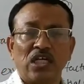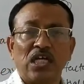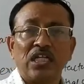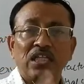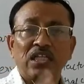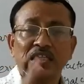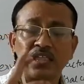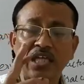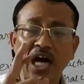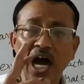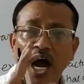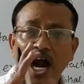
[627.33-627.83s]

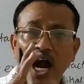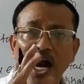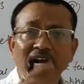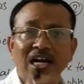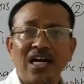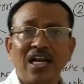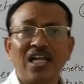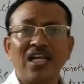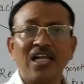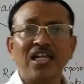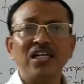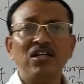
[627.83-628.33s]
Third
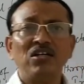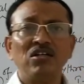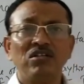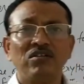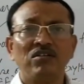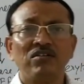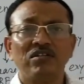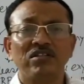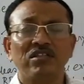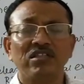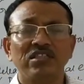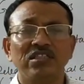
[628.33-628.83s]

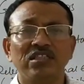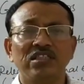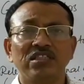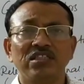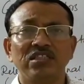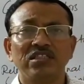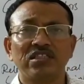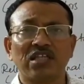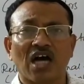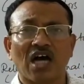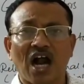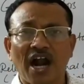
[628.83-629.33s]

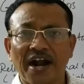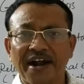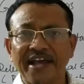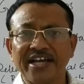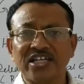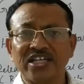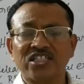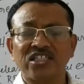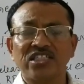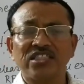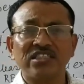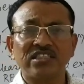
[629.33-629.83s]

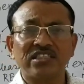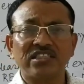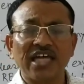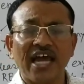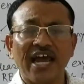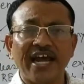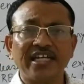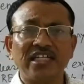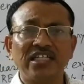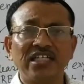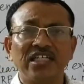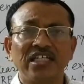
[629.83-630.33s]
action is
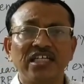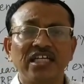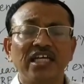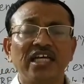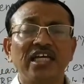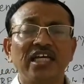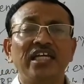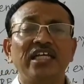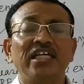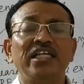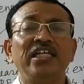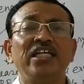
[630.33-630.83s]
that
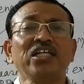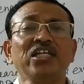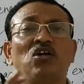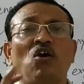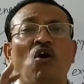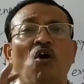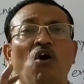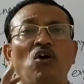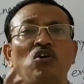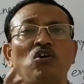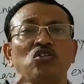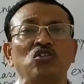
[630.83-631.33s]
it
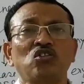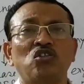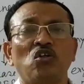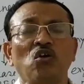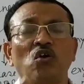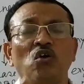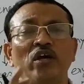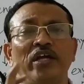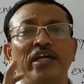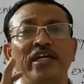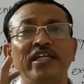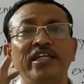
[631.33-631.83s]

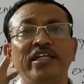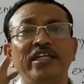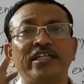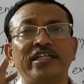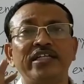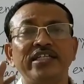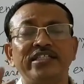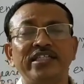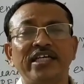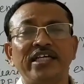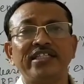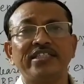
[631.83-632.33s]
also
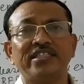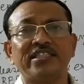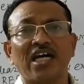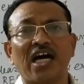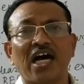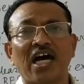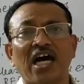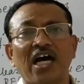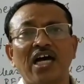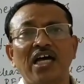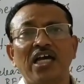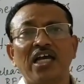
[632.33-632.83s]
increases
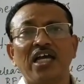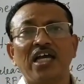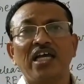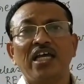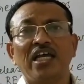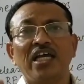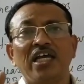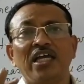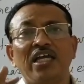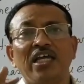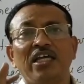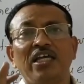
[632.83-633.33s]
the
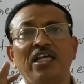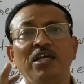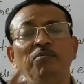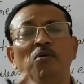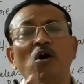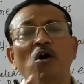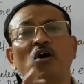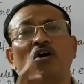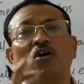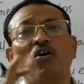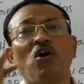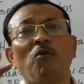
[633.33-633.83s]

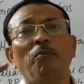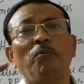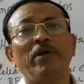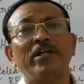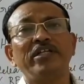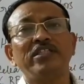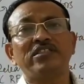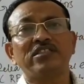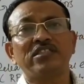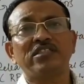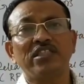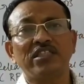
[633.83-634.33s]
globin
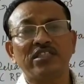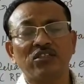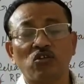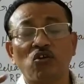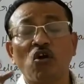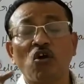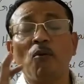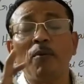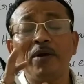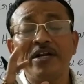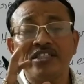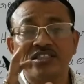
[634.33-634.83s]

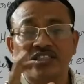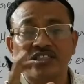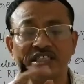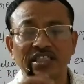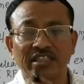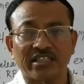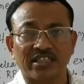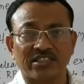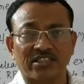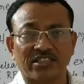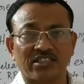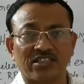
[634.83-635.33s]

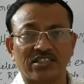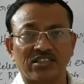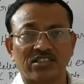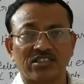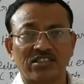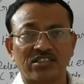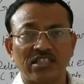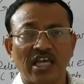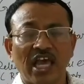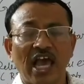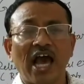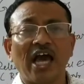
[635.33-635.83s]

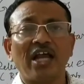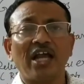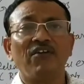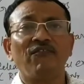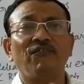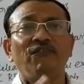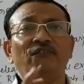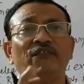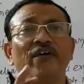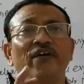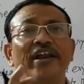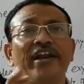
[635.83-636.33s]
synthesis and
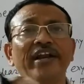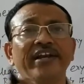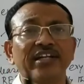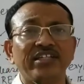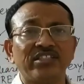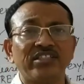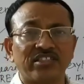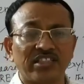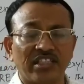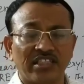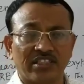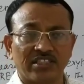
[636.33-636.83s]
ferritin
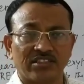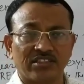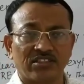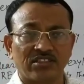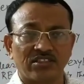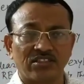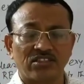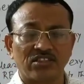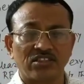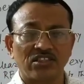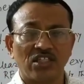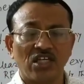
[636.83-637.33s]

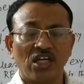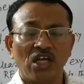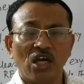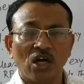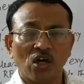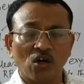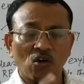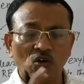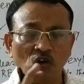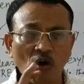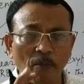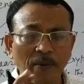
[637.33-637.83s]
synthesis.
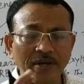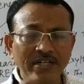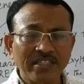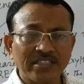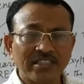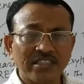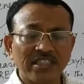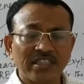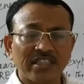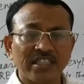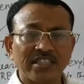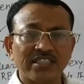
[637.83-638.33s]
Globin
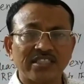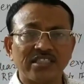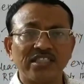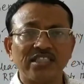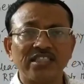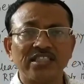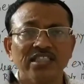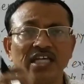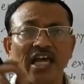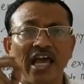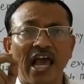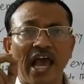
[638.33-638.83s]

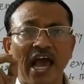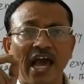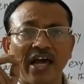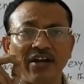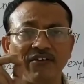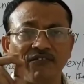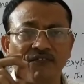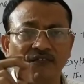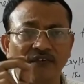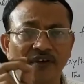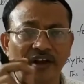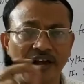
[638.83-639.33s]
synthesis and
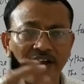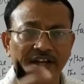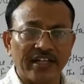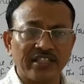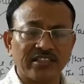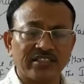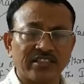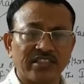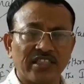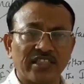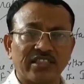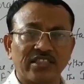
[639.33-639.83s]
ferritin
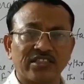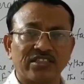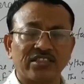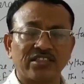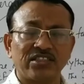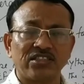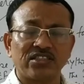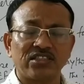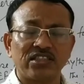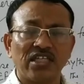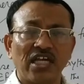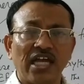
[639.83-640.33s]

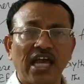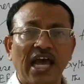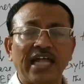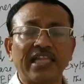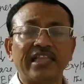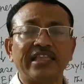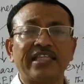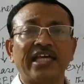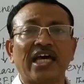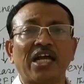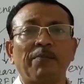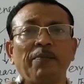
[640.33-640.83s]
synthesis, and
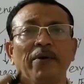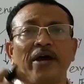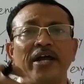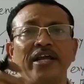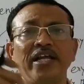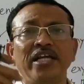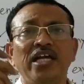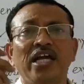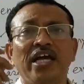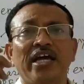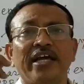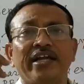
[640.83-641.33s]

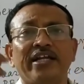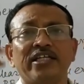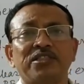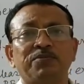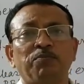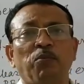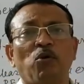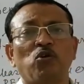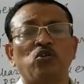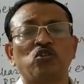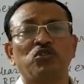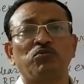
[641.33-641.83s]
thereby
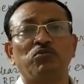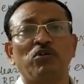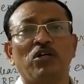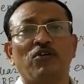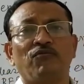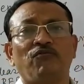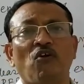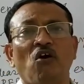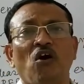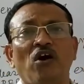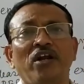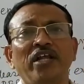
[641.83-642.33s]
responsible
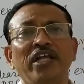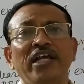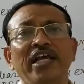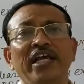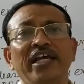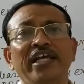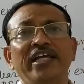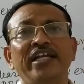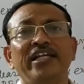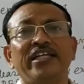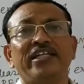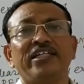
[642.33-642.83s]
for
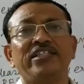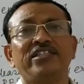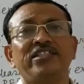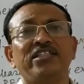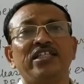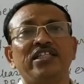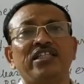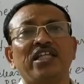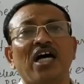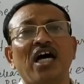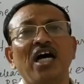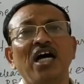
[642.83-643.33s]
increasing
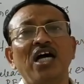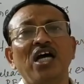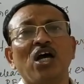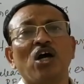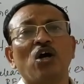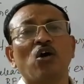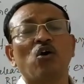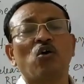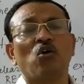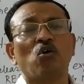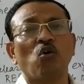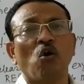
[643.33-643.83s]
the
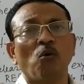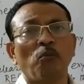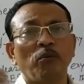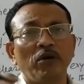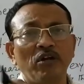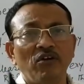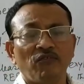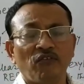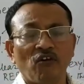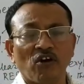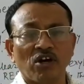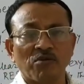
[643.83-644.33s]
globin
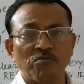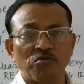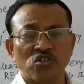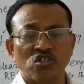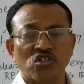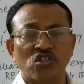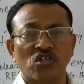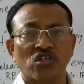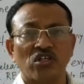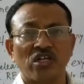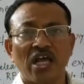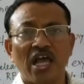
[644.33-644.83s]

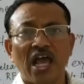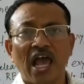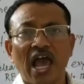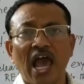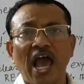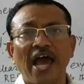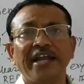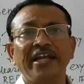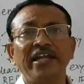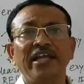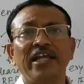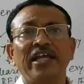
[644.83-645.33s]
formation
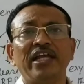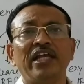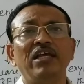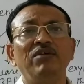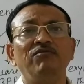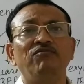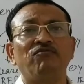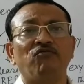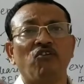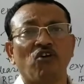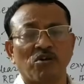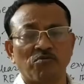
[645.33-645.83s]
and
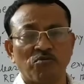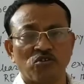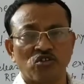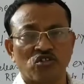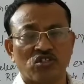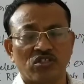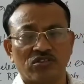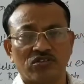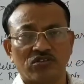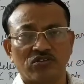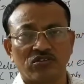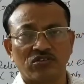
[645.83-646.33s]
heme
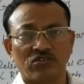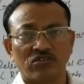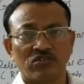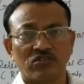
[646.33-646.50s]
formations.